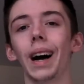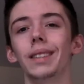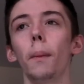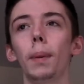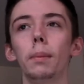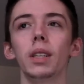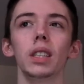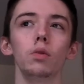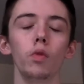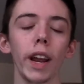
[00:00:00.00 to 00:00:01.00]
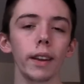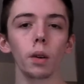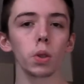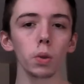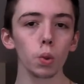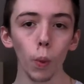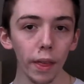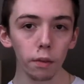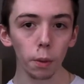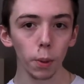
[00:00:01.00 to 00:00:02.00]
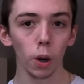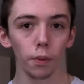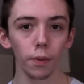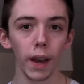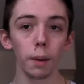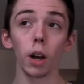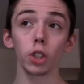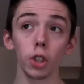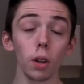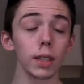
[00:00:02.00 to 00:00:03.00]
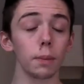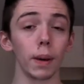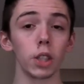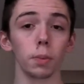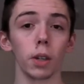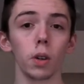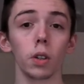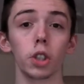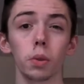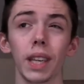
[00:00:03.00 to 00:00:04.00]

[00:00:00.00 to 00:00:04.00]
and BBC Radio 2's Weather Report fame assaulted Benjamin Cook